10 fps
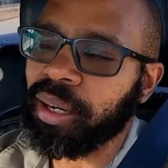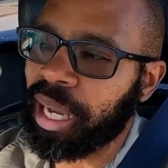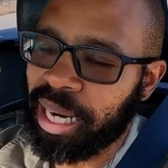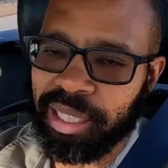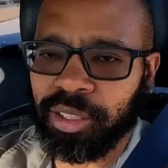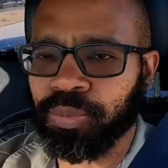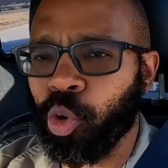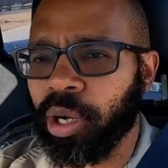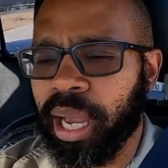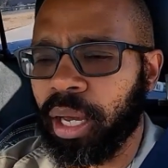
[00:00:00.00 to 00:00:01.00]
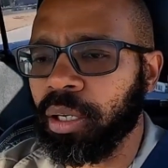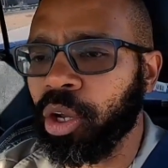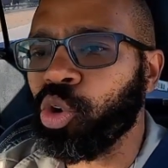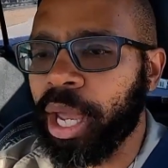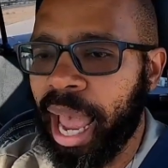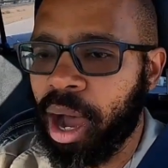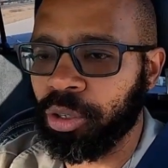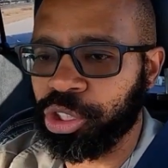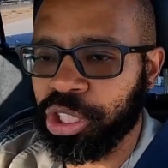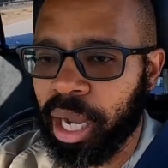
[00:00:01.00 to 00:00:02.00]
look at it as more like a
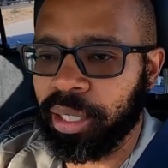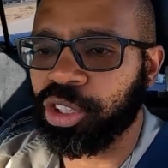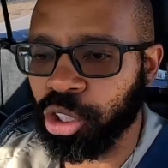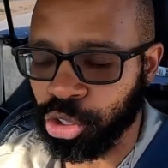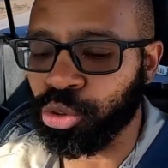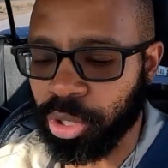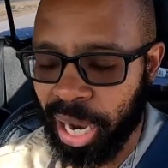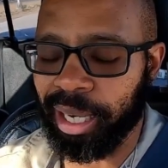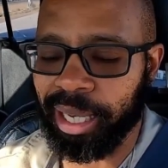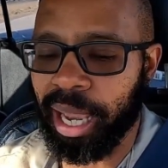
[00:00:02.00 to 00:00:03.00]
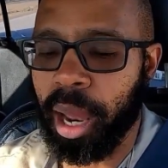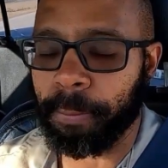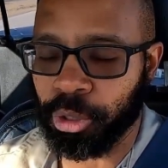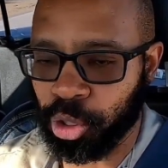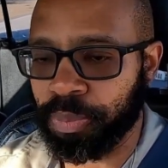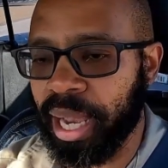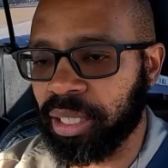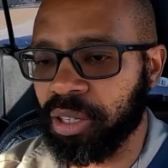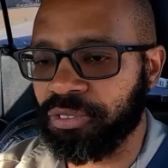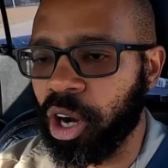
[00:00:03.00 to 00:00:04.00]
locale shot, so you kind of got
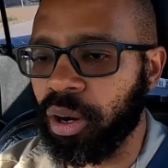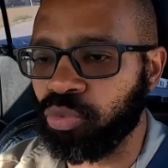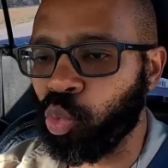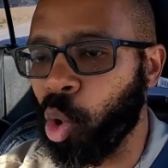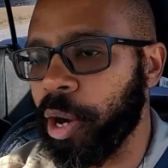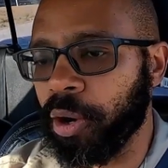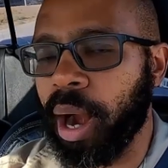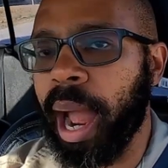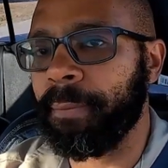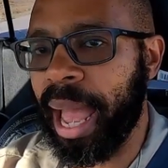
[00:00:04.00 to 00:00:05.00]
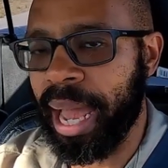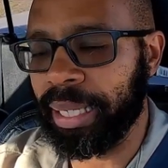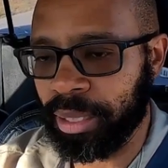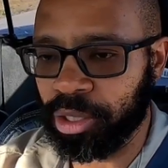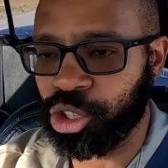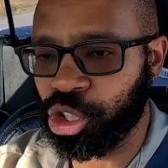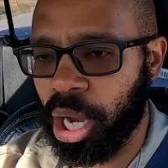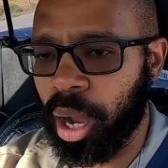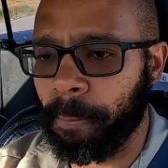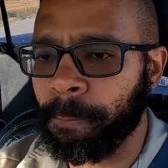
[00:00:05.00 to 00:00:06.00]
perspective of where I'm at in the
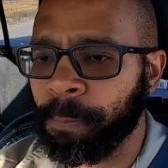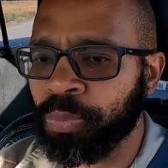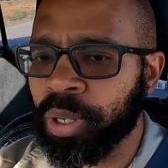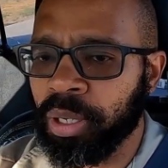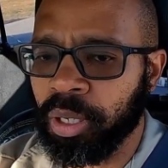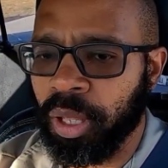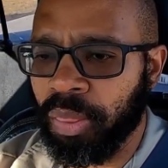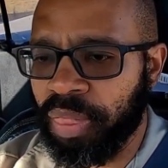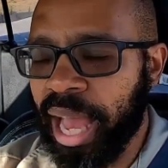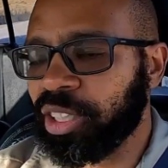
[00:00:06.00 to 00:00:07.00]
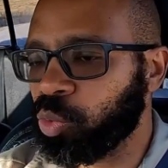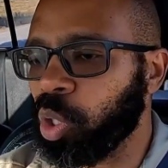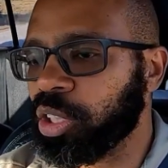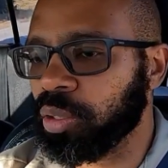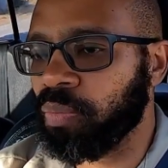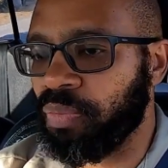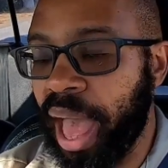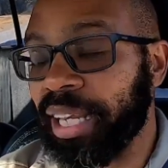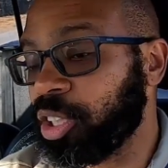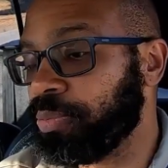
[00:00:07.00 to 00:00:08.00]
shop. That's what
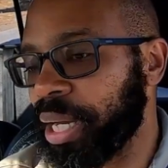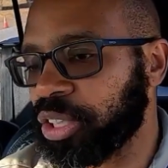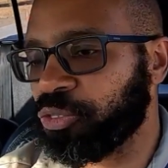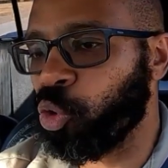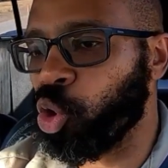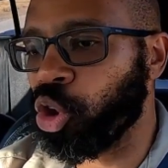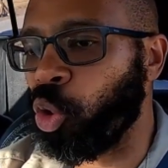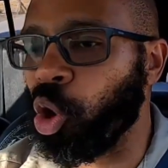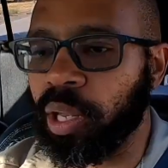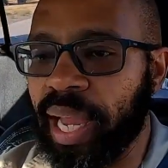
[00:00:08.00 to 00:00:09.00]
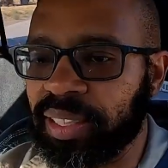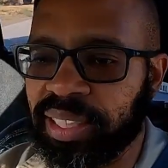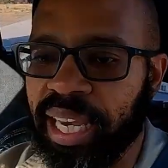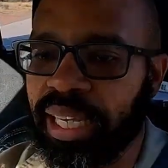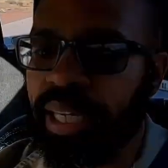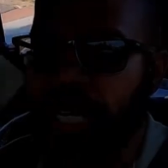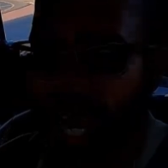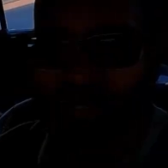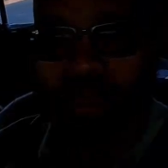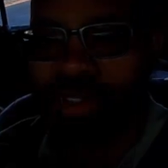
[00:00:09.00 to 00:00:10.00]
that's best for. Or like, say
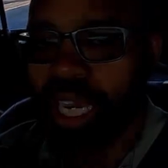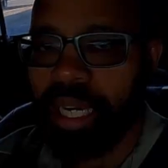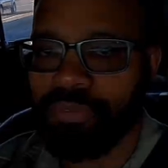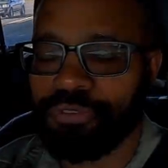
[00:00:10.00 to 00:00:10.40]
if I'm taking